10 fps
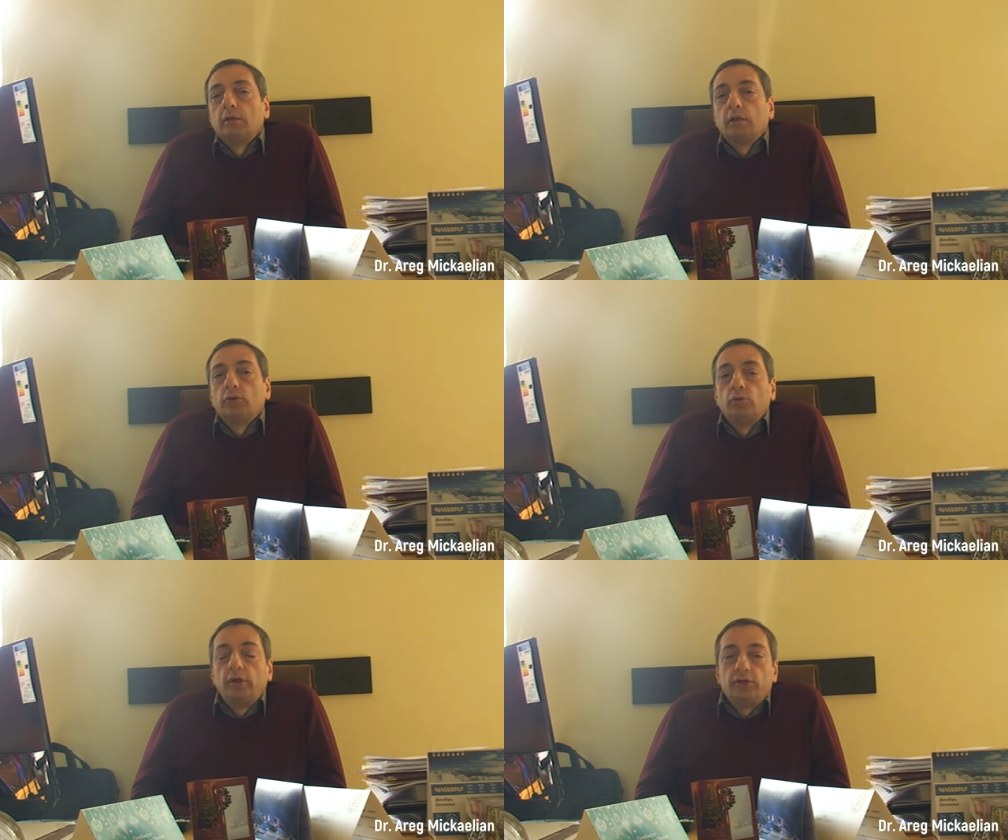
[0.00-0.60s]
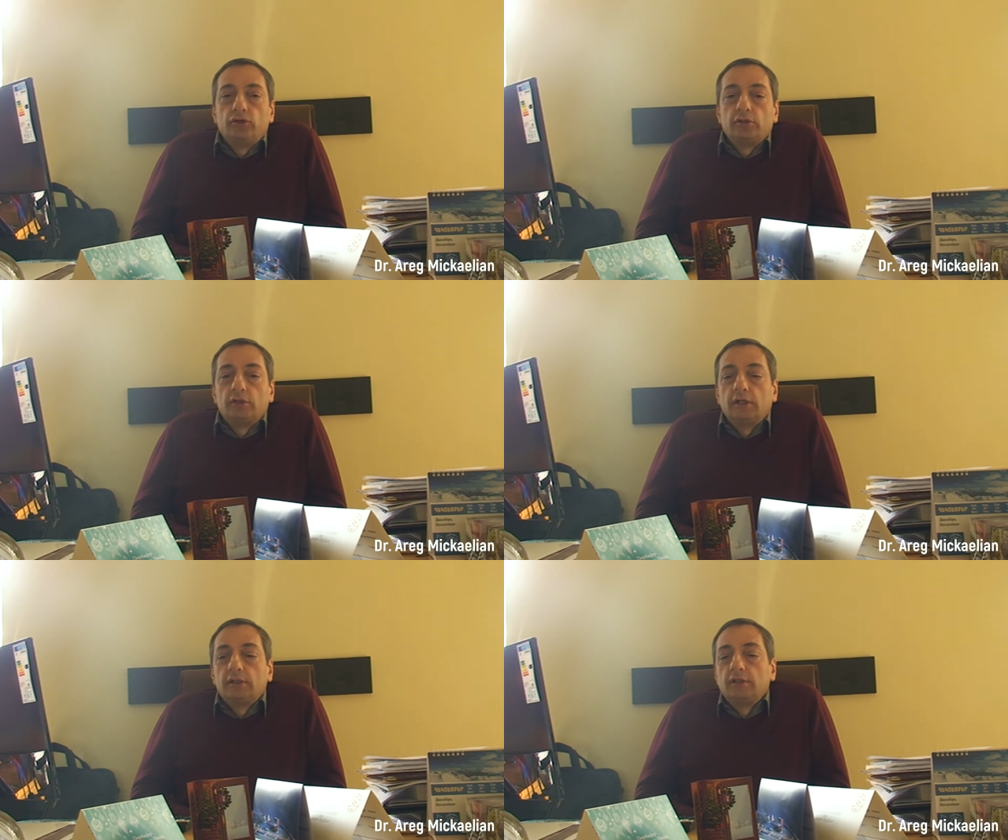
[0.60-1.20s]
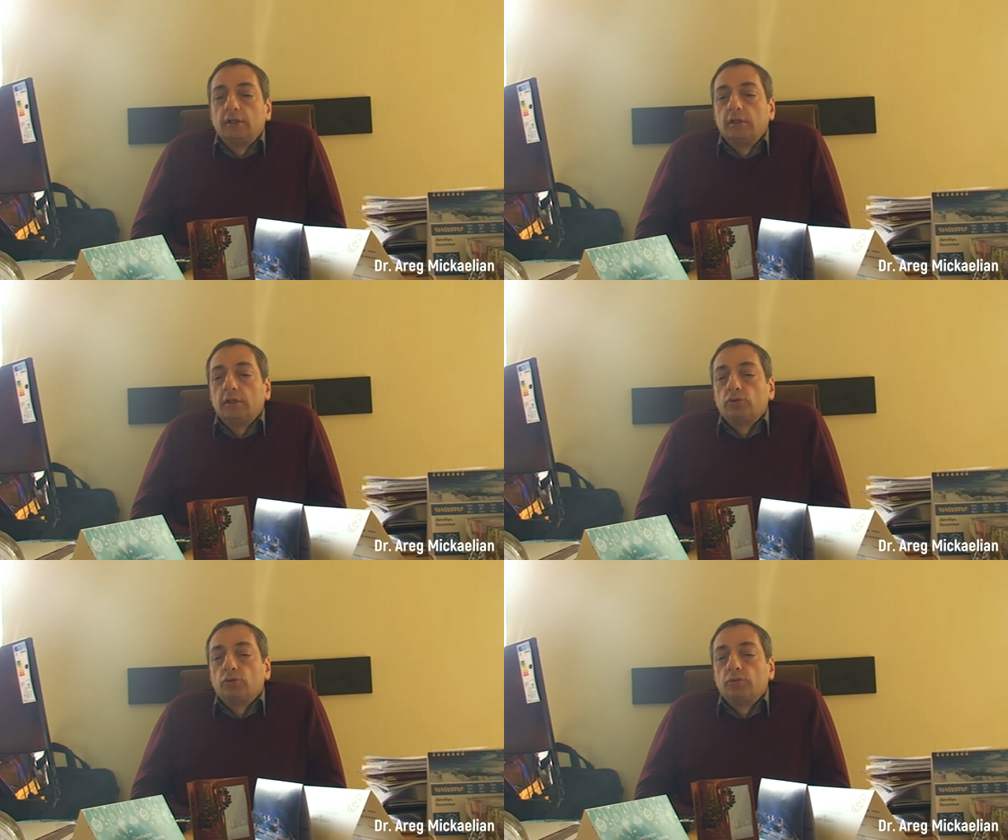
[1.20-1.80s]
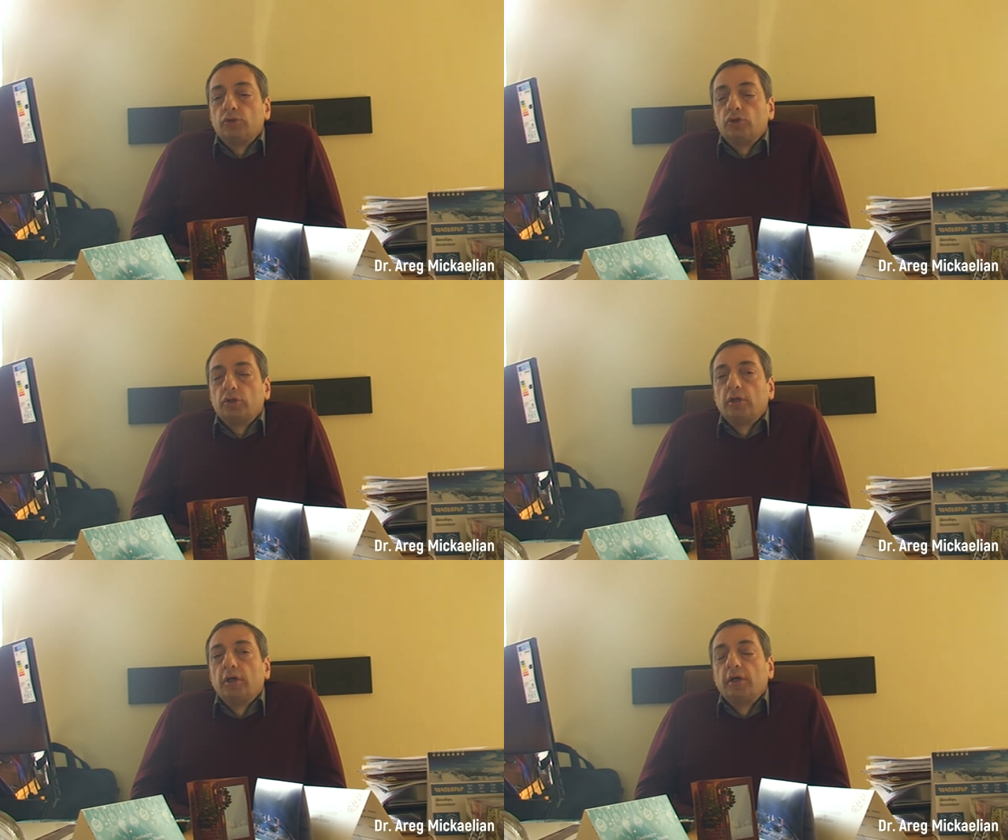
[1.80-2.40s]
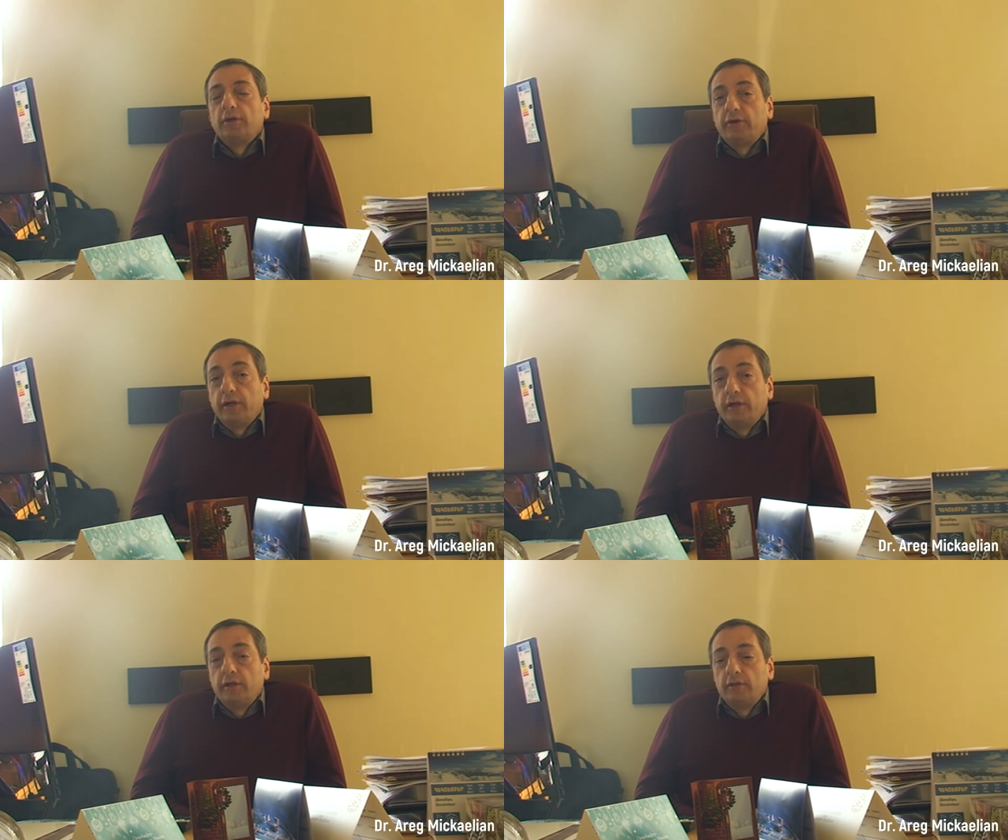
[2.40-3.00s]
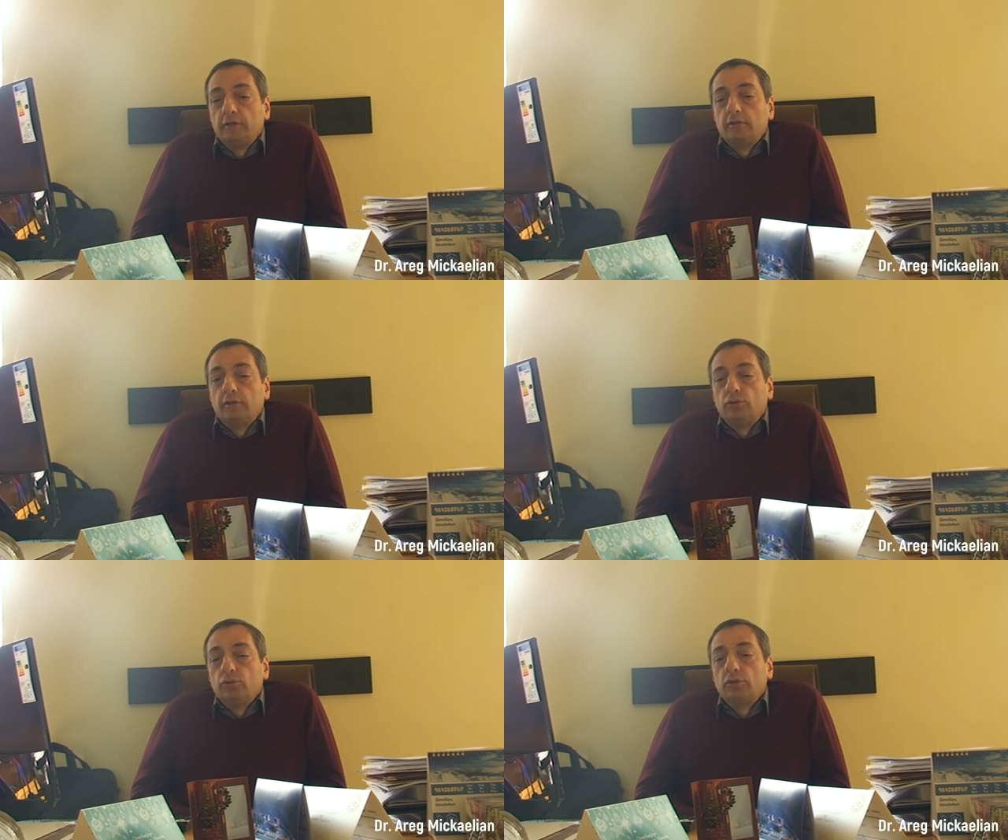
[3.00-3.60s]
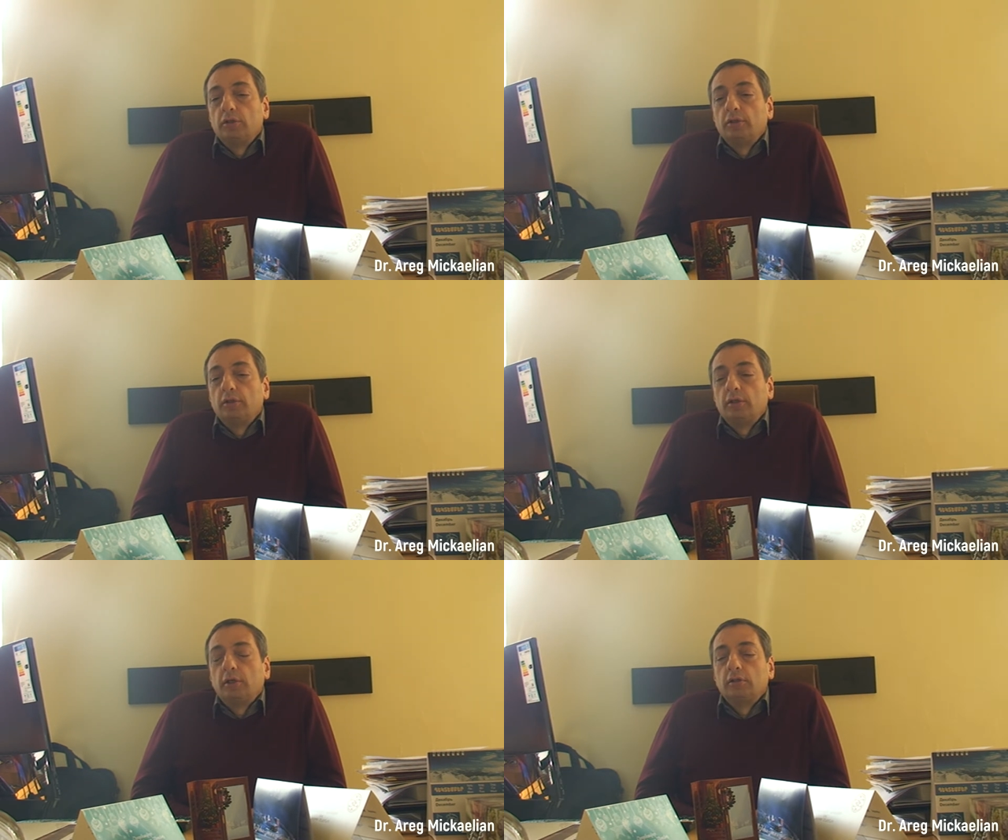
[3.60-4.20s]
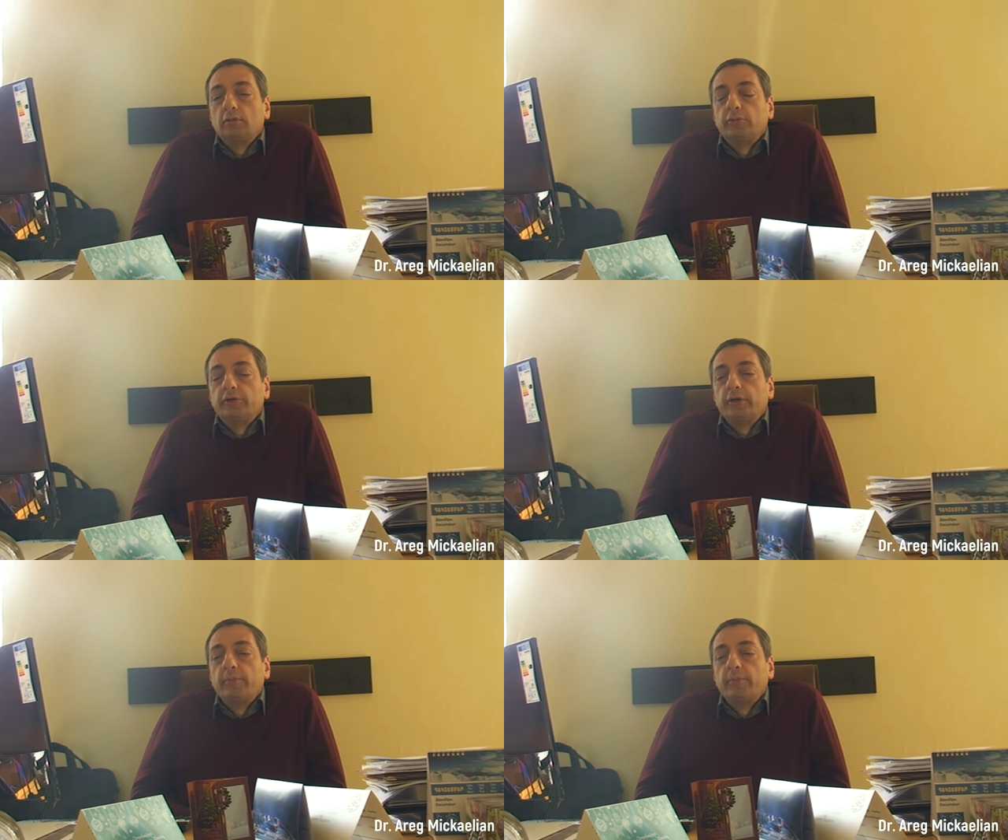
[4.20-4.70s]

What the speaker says: Calculations, let's say, Astronomische Recheninstitut in Heidelberg.